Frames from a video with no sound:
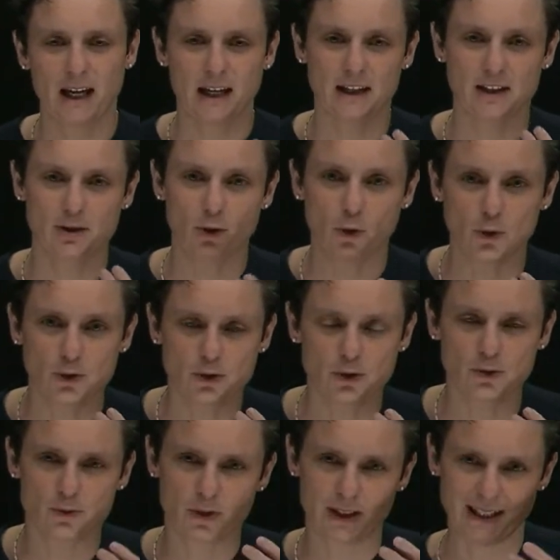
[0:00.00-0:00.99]
is
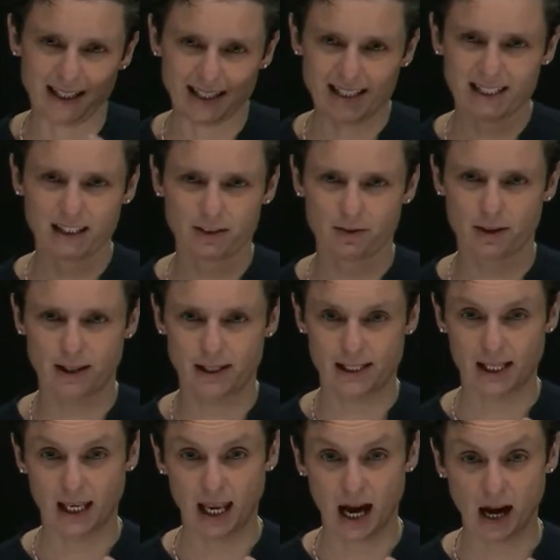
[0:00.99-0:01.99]
also released into the
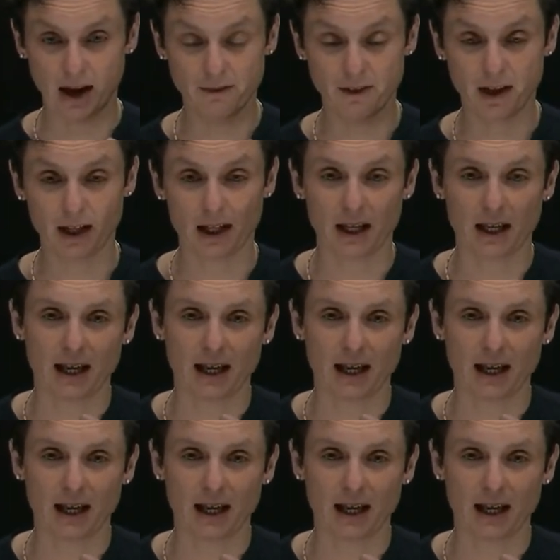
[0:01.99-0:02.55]
saliva,